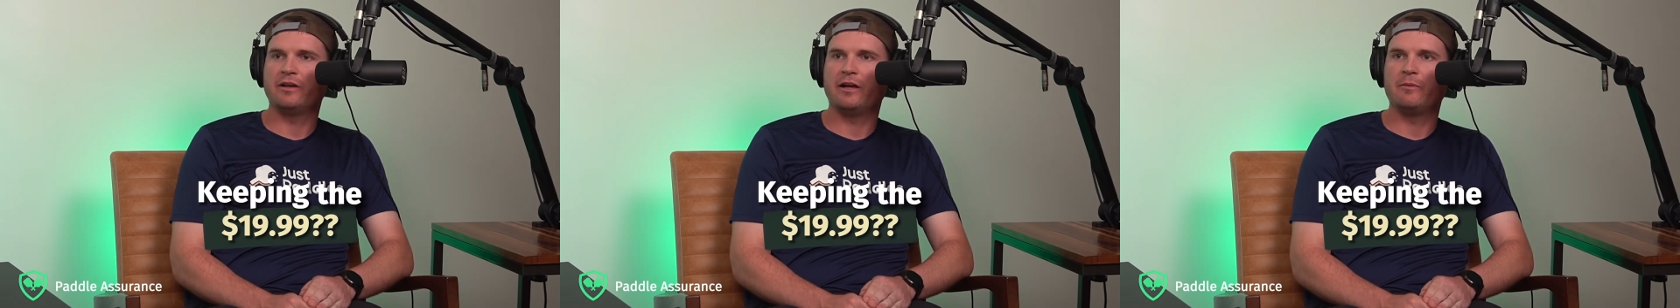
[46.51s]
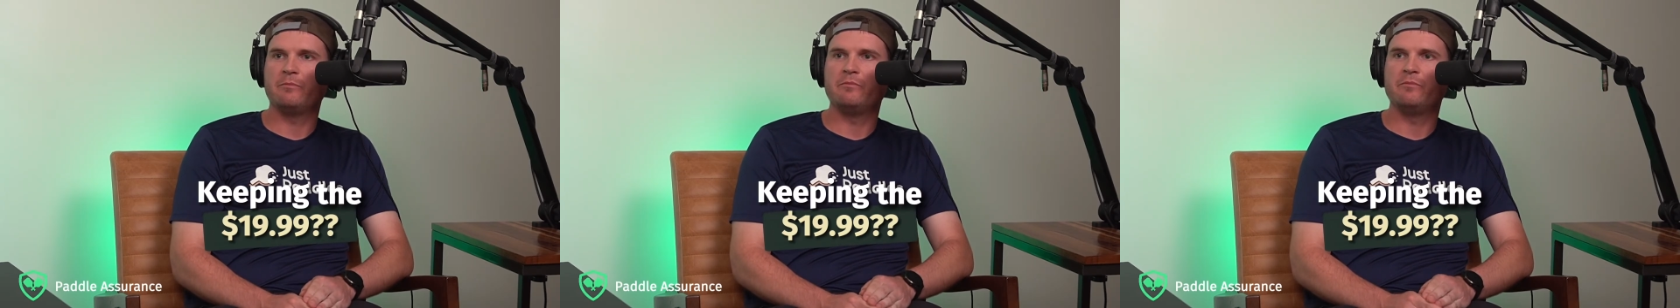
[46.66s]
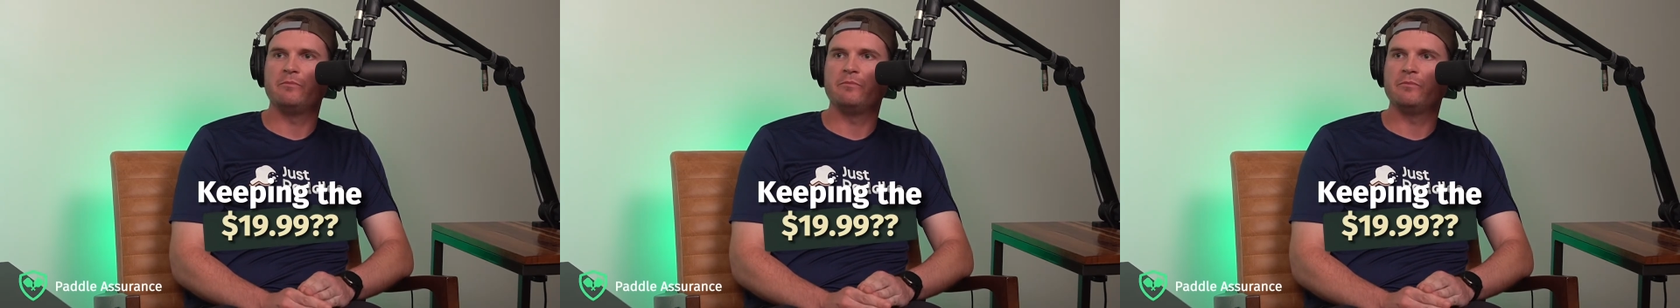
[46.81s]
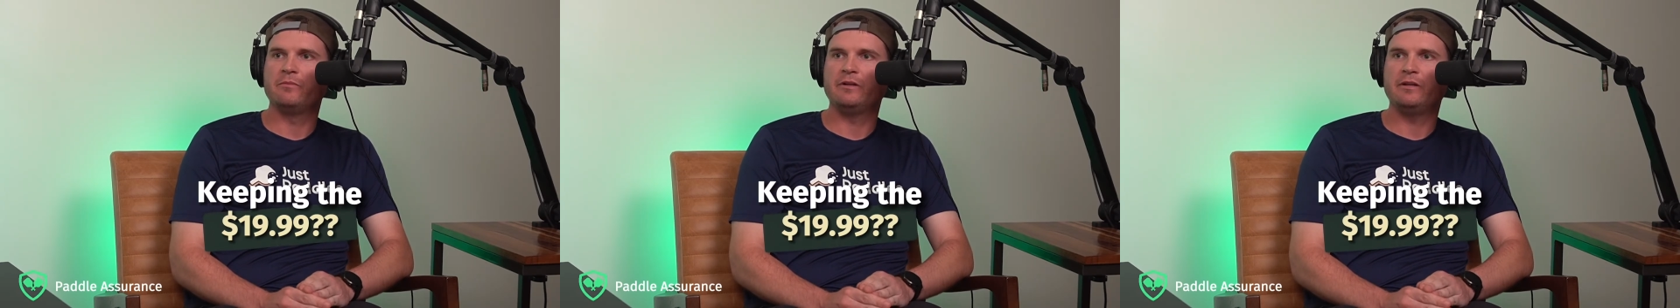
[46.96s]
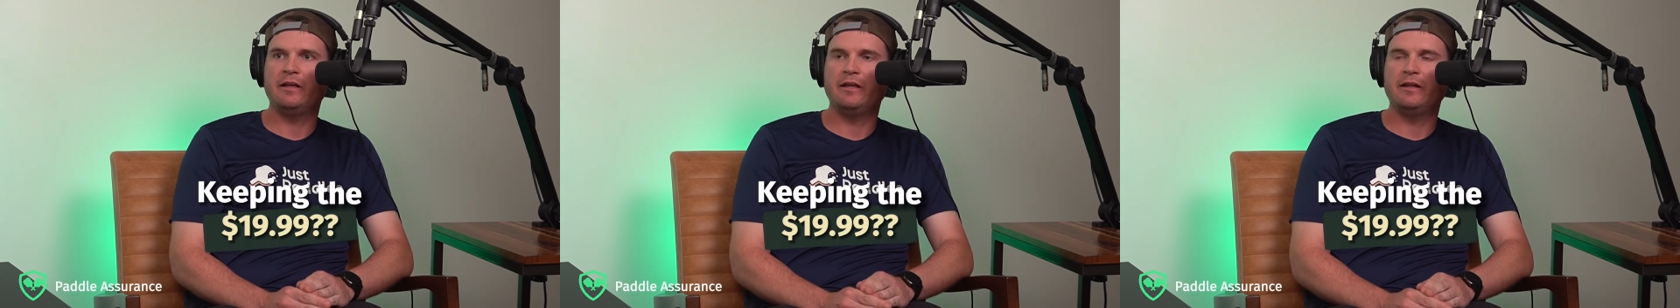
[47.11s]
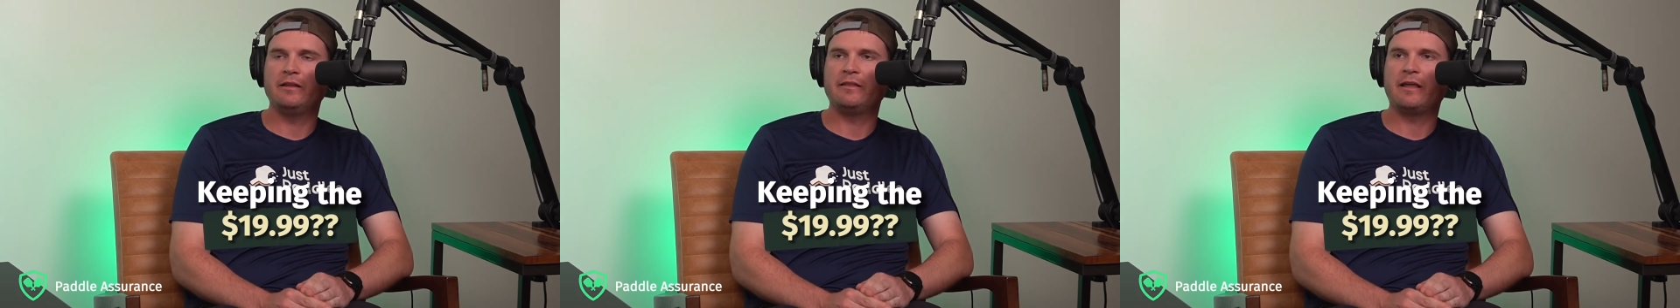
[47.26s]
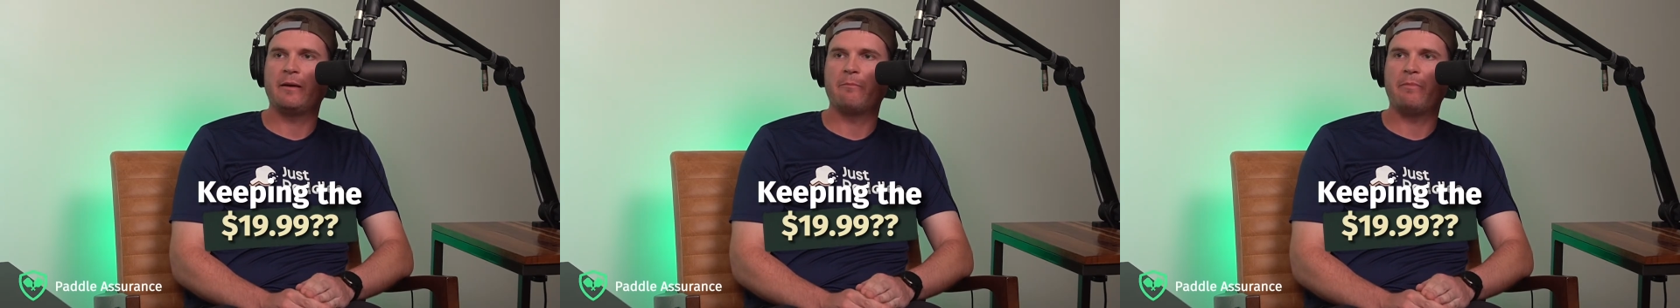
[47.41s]
I'm
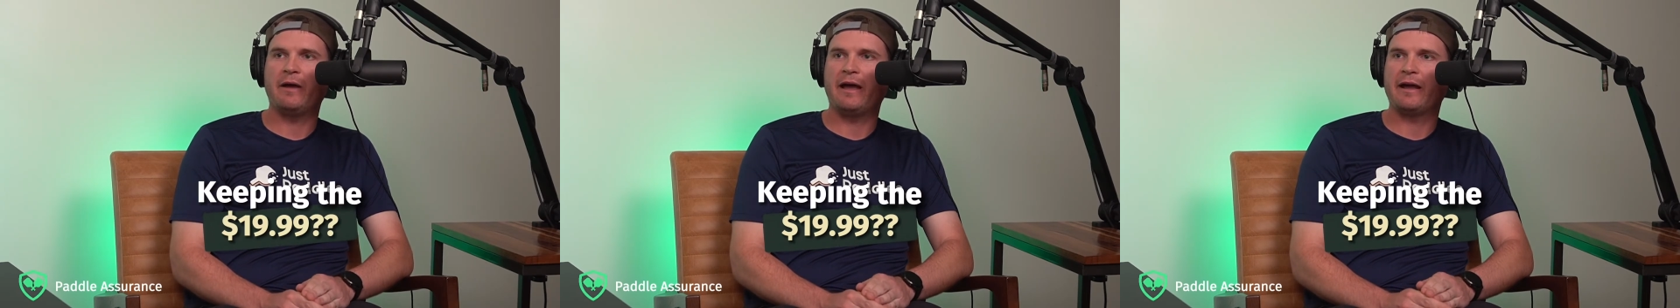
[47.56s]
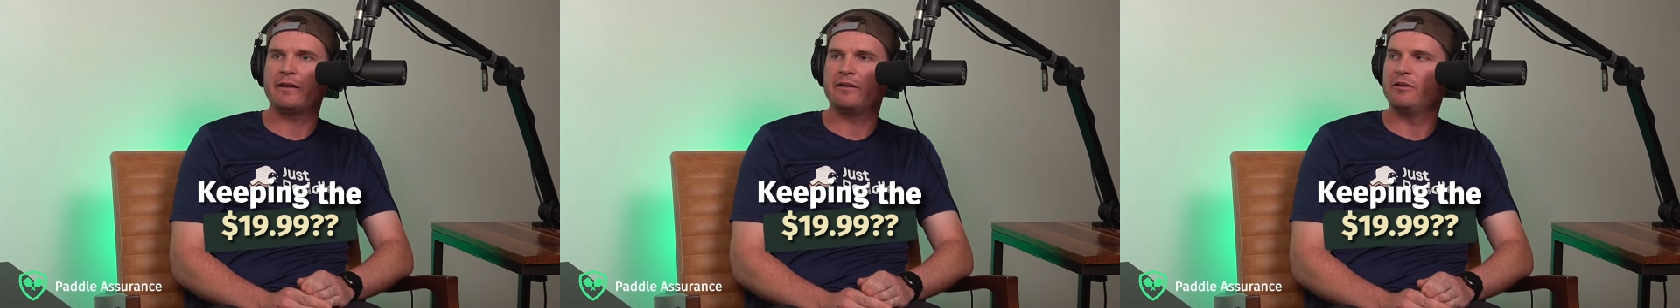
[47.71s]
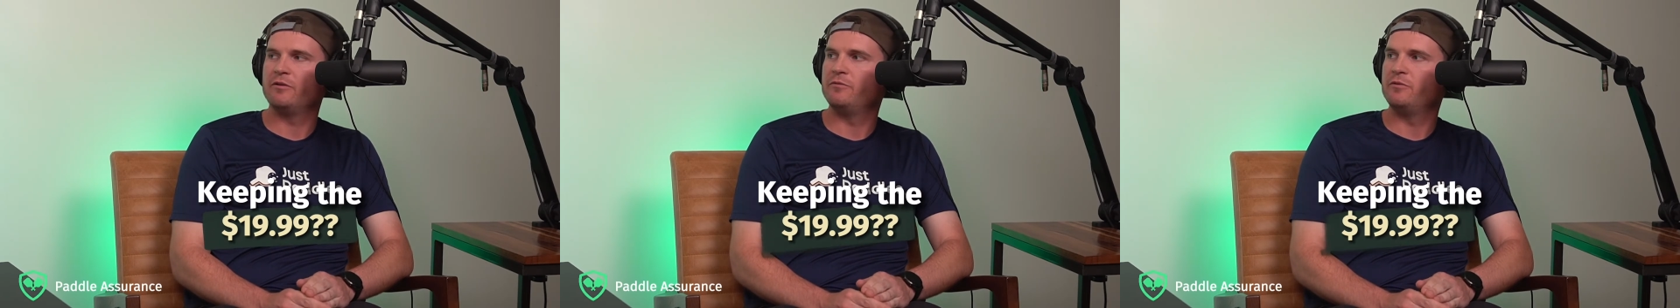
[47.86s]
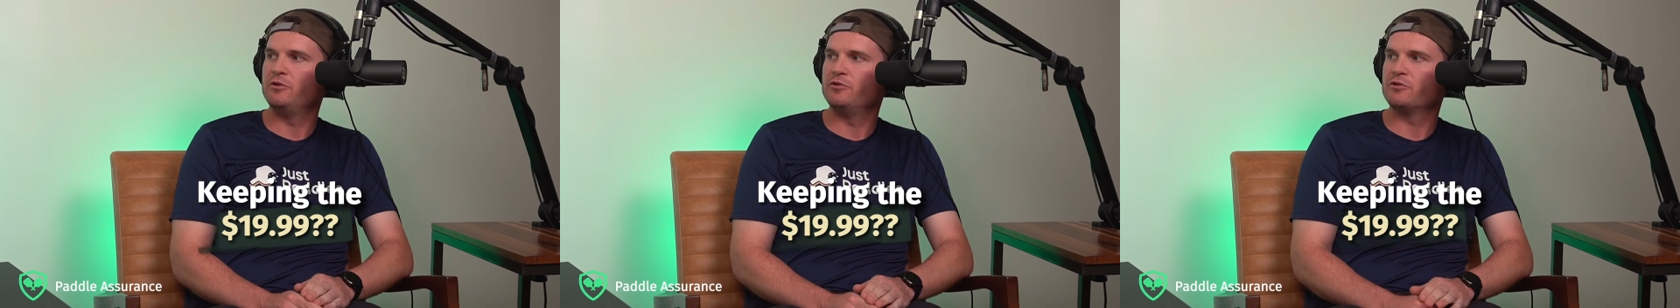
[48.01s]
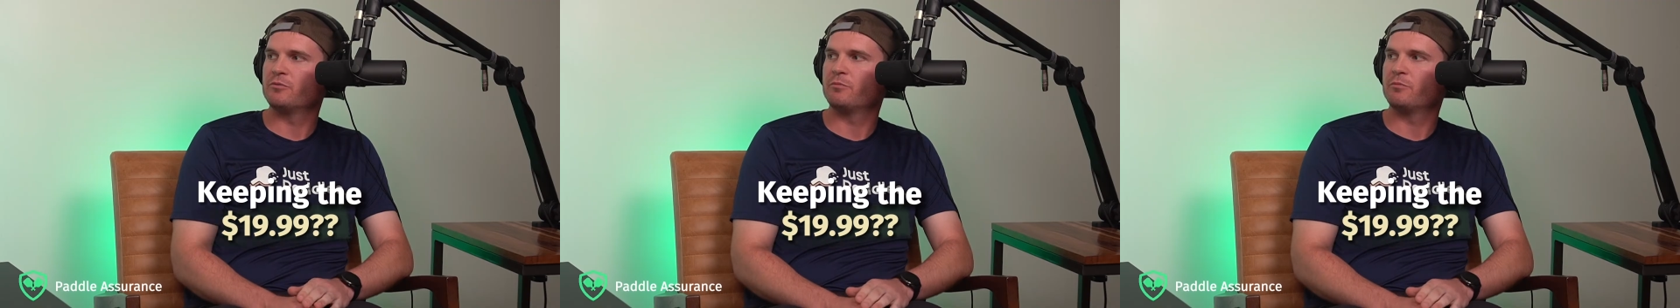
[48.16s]
getting that back in a future